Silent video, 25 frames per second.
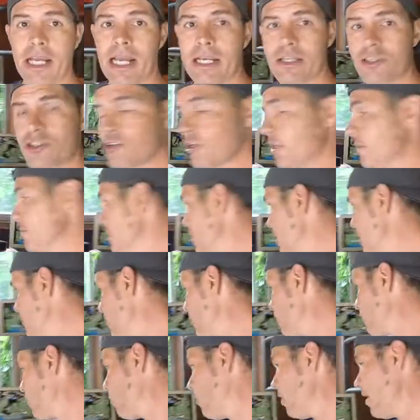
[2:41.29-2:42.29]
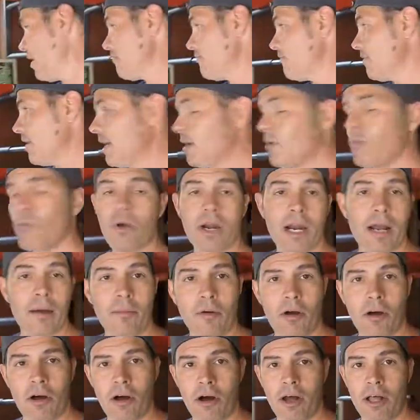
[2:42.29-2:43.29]
And streaming them over Wi-Fi. When
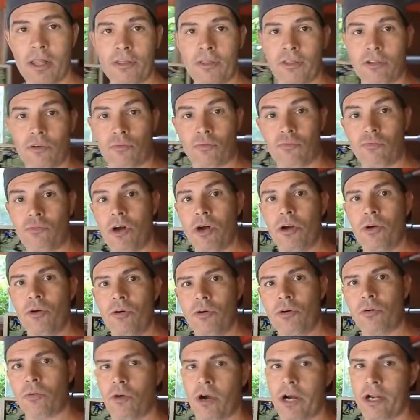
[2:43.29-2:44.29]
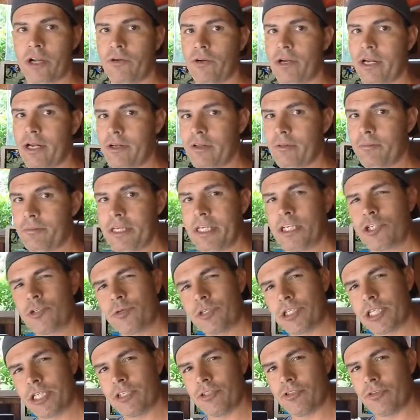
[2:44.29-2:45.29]
I'm on the road or I go down to the beach,
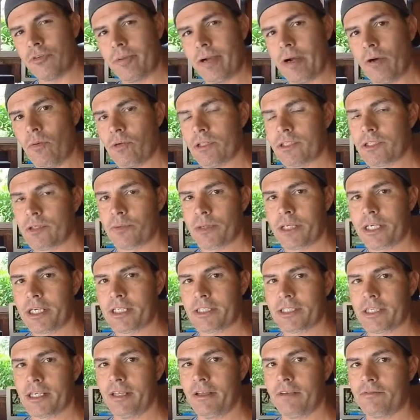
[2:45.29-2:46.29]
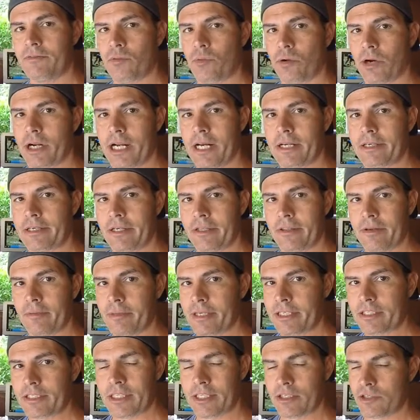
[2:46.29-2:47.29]
which I do about once a week because I love to work out down there, it
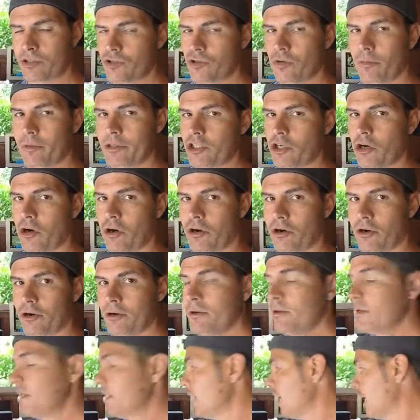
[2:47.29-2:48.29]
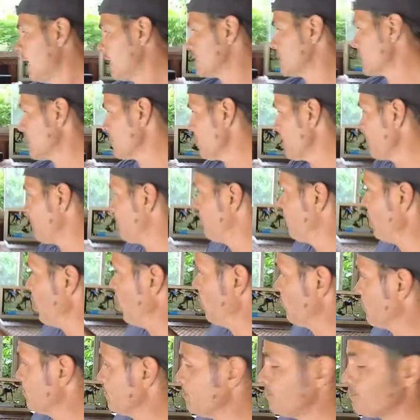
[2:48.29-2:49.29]
makes things so much harder. I take my
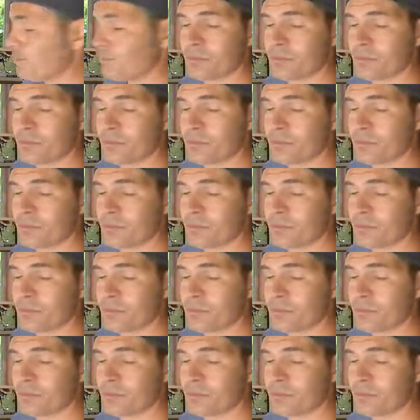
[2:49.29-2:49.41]
phone